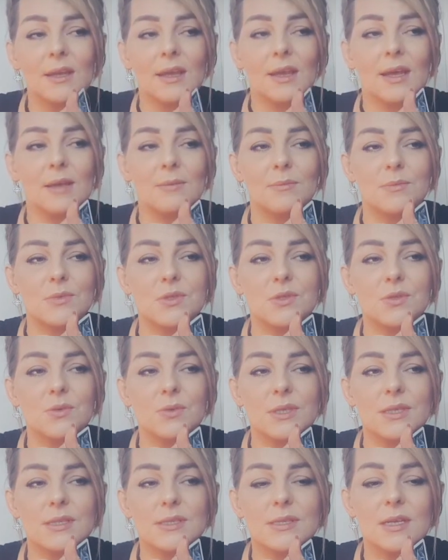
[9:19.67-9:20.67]
Um, so
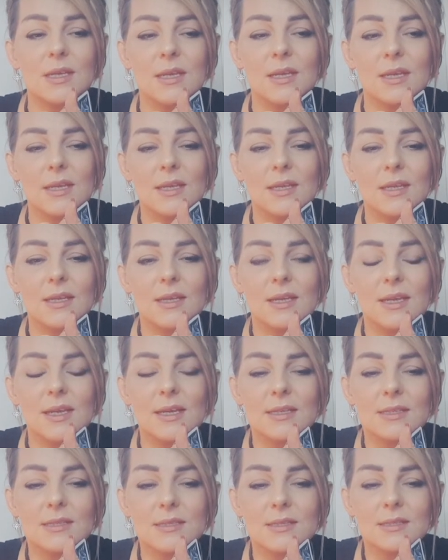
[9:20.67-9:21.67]
it's
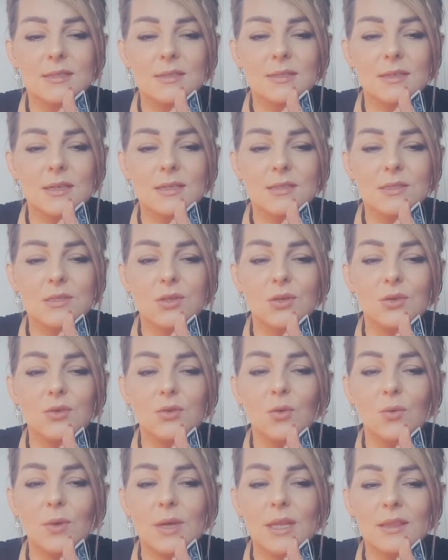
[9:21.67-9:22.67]
it's it's the
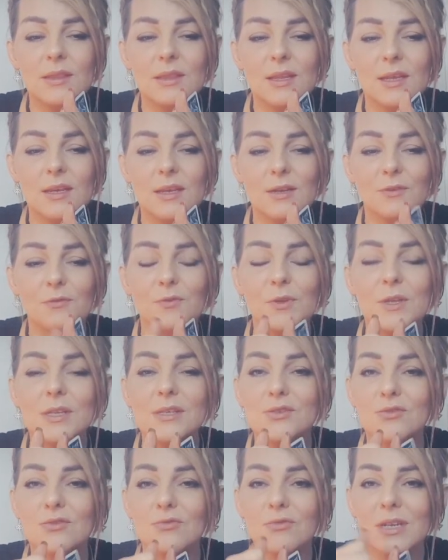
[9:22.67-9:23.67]
knowing that it
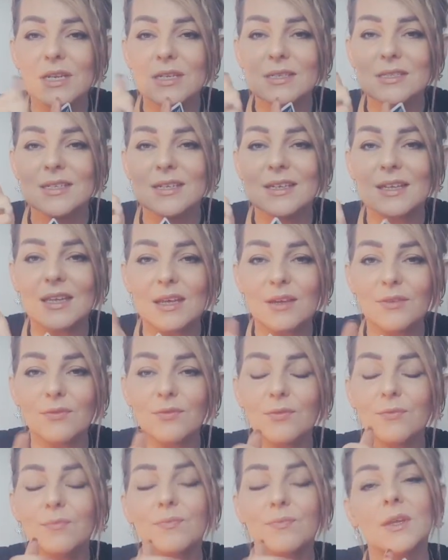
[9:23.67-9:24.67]
feels great to give,